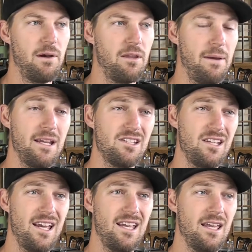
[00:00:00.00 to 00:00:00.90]
But the
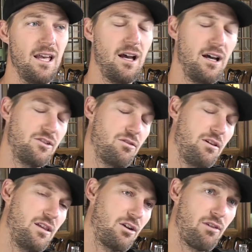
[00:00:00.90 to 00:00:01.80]
PCA,
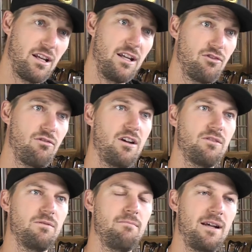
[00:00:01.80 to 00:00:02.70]
the Cricketing
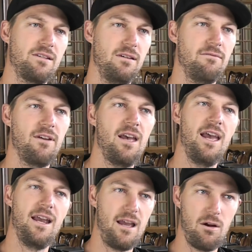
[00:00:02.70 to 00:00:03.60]
Trust was massive
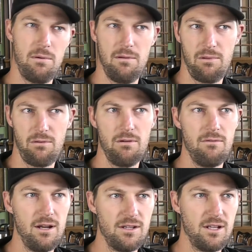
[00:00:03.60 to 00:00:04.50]
in helping him through a
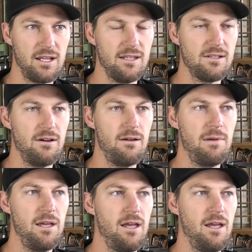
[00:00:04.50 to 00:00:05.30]
really sticky time.